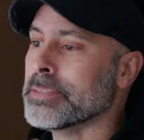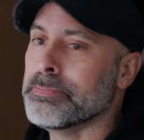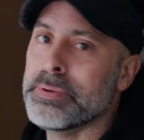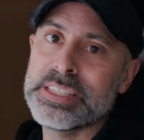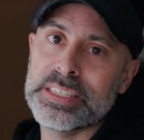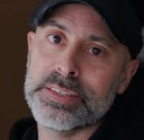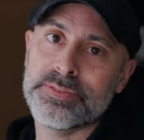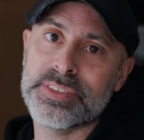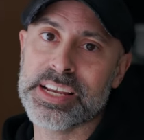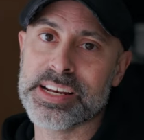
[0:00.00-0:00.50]

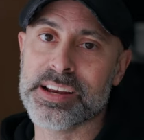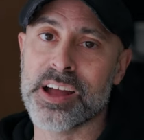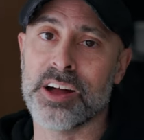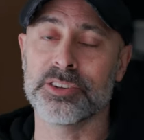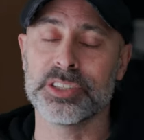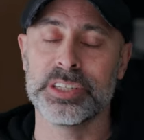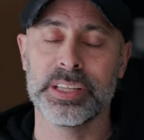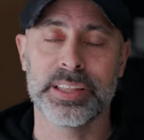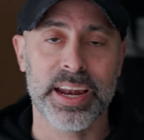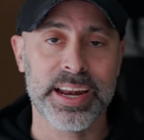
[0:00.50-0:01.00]
piece of
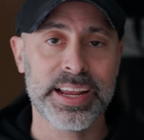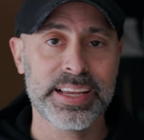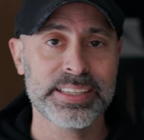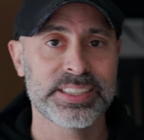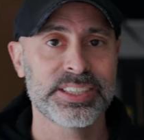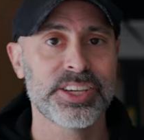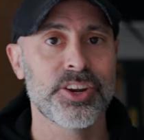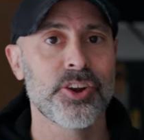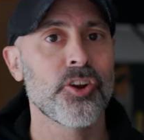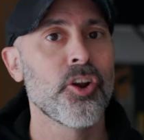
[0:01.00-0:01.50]
technology that I
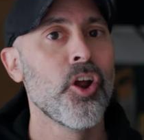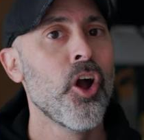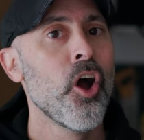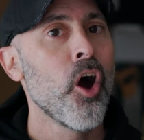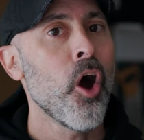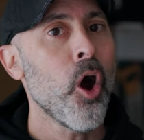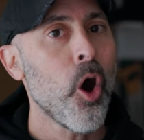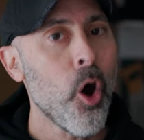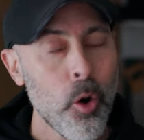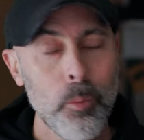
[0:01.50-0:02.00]
consider
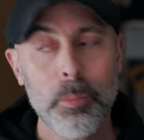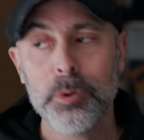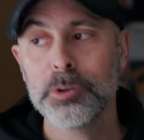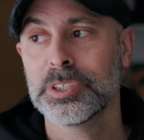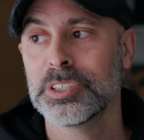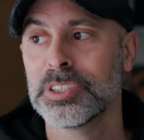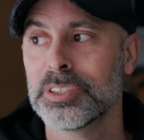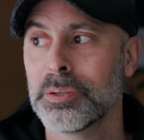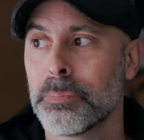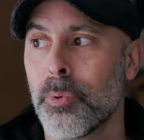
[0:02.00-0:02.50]

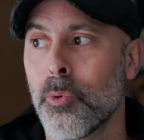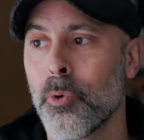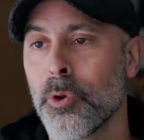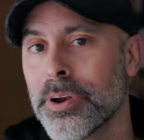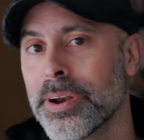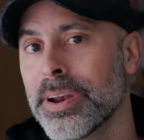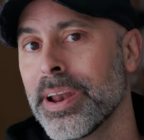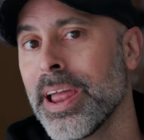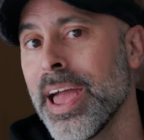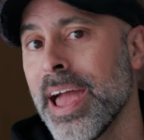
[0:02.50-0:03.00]
almost as
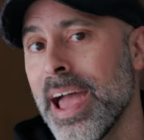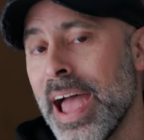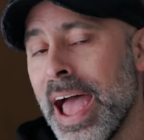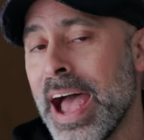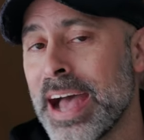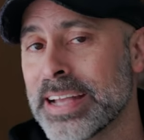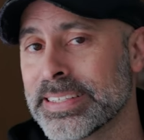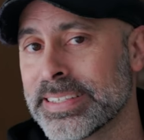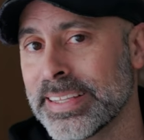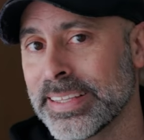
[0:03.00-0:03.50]
important
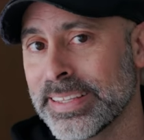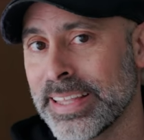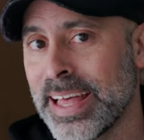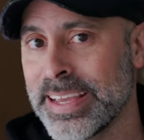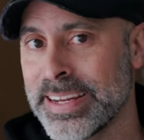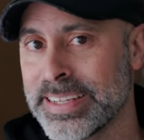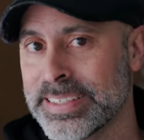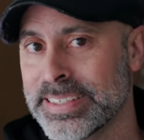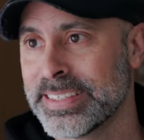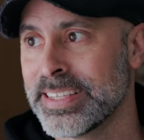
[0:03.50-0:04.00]
as the
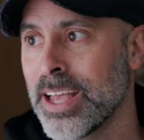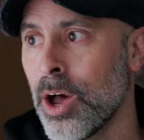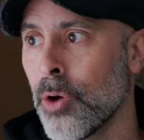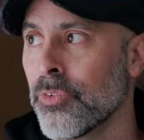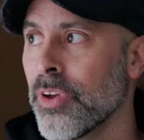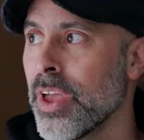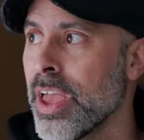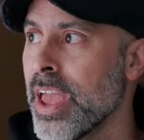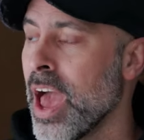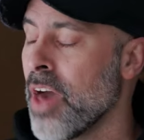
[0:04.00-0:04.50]
light
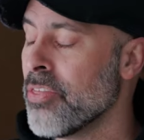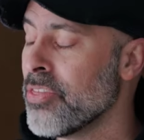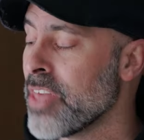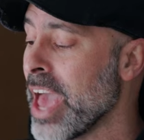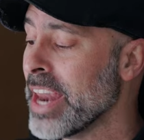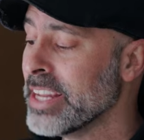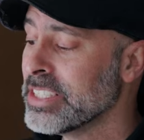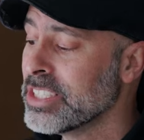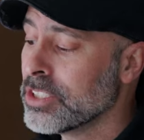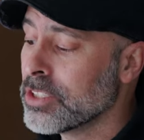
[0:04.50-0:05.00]
itself. And
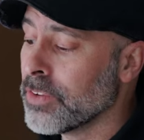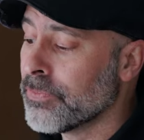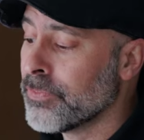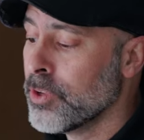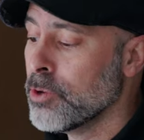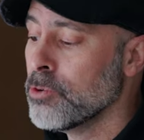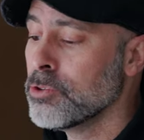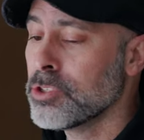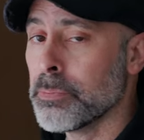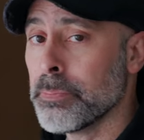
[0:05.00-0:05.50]
that is a
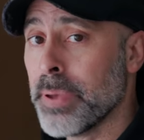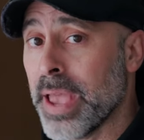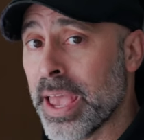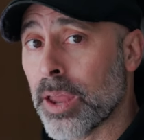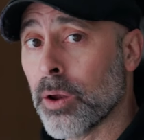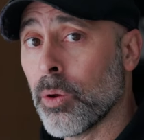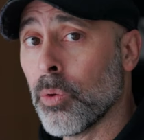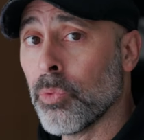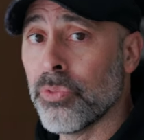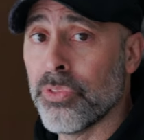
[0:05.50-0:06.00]
diffusion
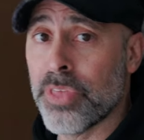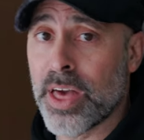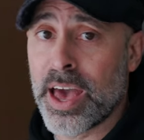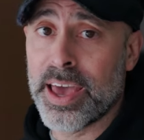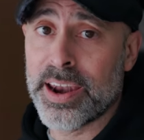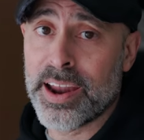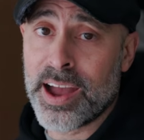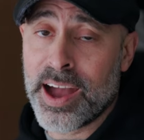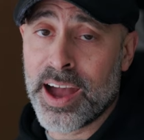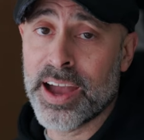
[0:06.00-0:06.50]
panel
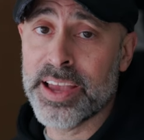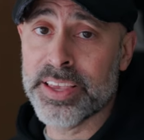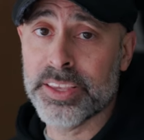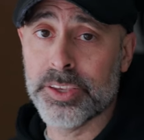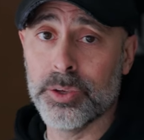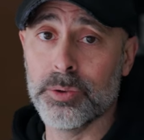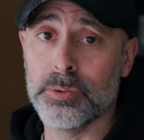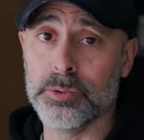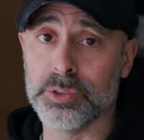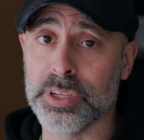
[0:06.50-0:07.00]
that I
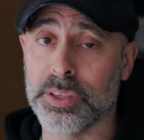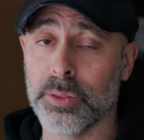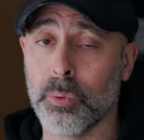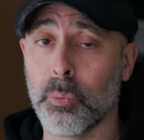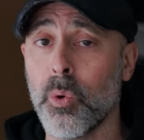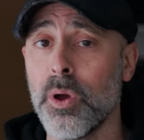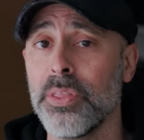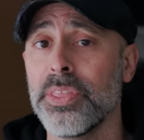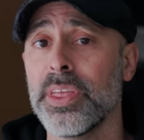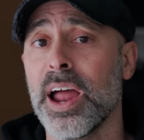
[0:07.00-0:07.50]
use. And the
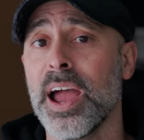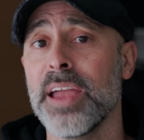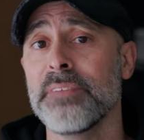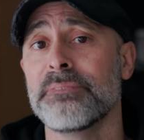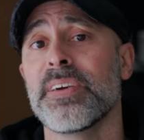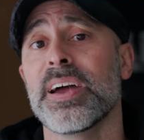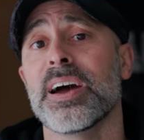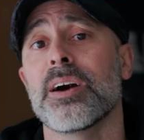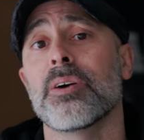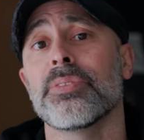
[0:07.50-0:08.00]
one that I
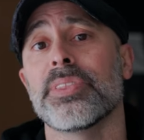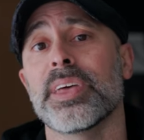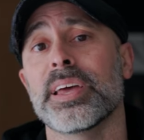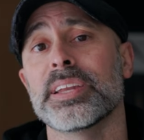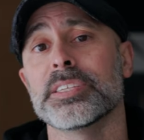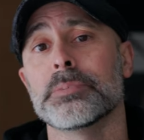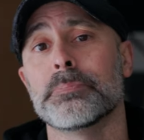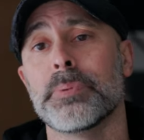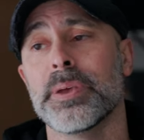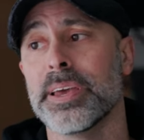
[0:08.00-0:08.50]
found that
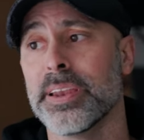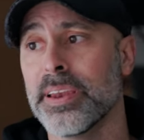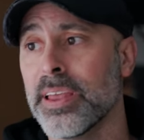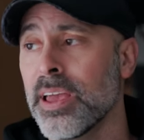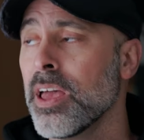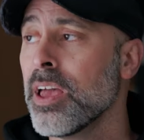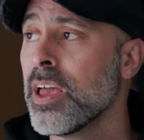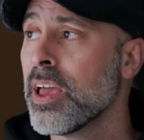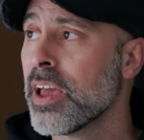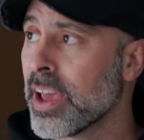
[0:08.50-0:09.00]
has been
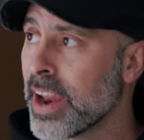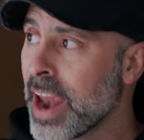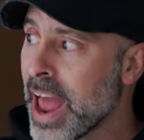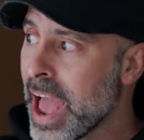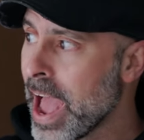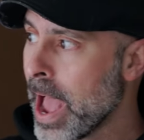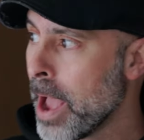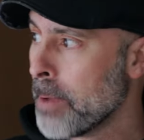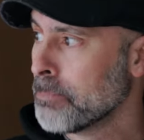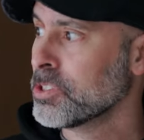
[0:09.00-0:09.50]
an
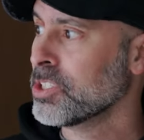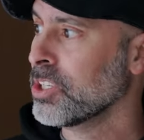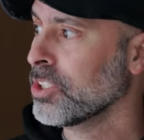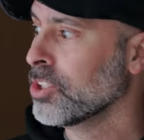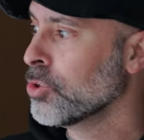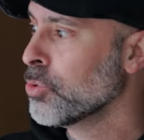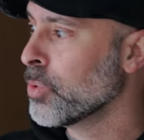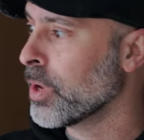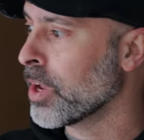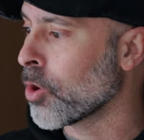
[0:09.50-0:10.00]

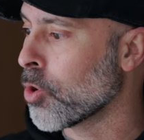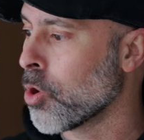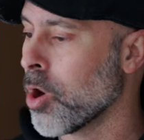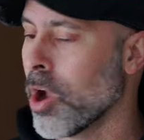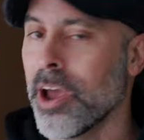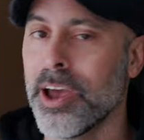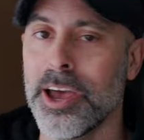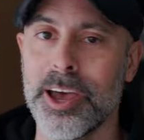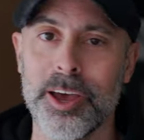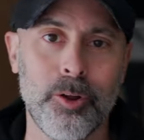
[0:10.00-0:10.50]
absolute
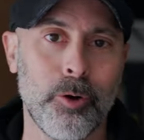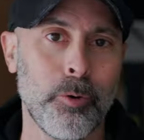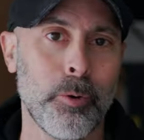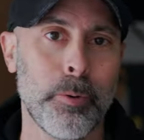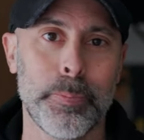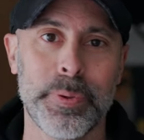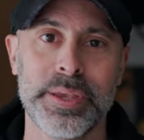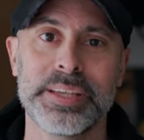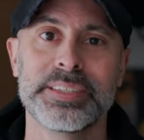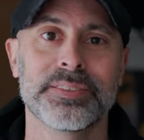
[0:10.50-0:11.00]
incredible
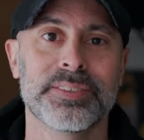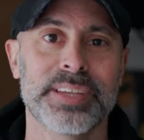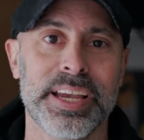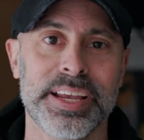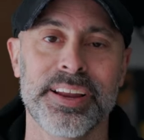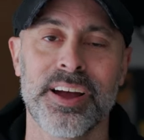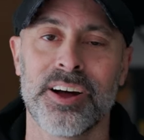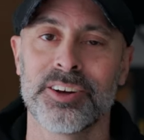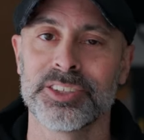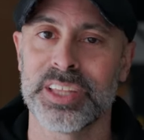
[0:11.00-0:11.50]
piece of
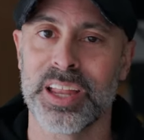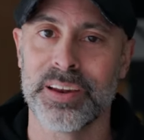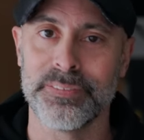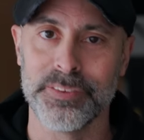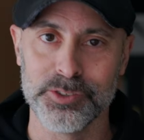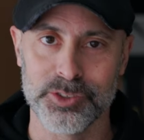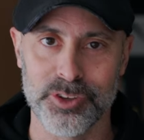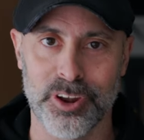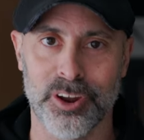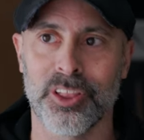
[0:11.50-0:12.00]
technology that I've
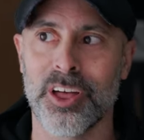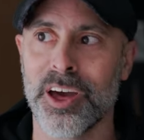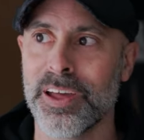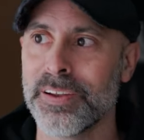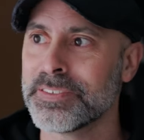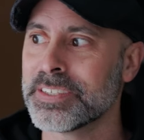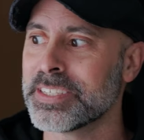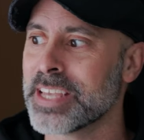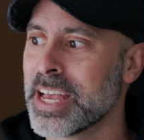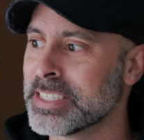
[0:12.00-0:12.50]
used on a lot
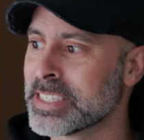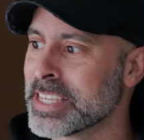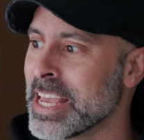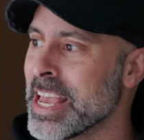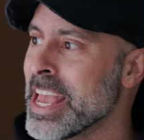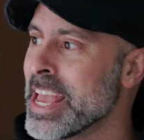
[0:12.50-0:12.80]
of sets